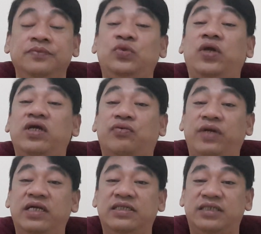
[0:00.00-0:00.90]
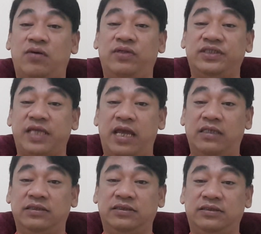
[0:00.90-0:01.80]
to increase our
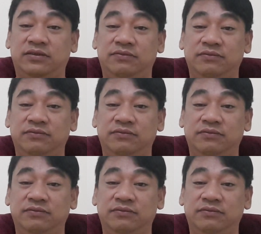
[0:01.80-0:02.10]
sales,